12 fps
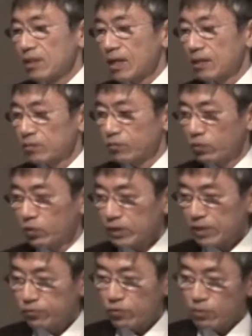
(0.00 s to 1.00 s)
And
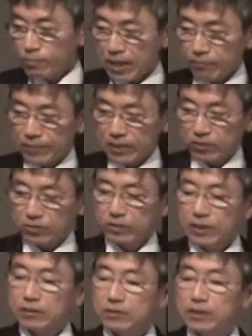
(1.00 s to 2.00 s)
water flow map at
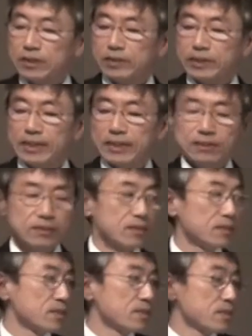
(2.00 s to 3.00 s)
Kusatsu area.
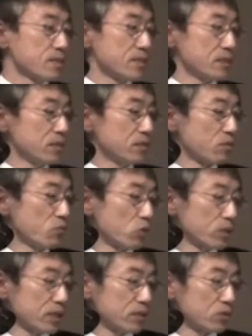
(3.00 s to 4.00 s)
This is a
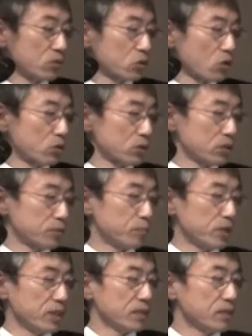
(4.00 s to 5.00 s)
water source, hot
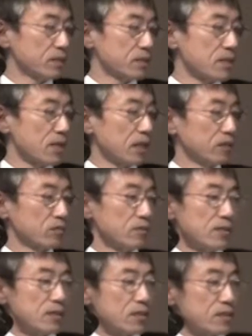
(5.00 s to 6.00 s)
spring, and
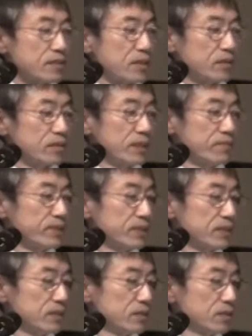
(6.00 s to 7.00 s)
the
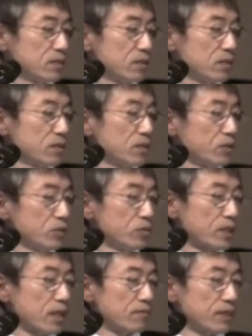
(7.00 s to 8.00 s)
river
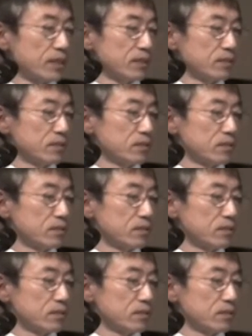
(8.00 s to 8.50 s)
Yukawa.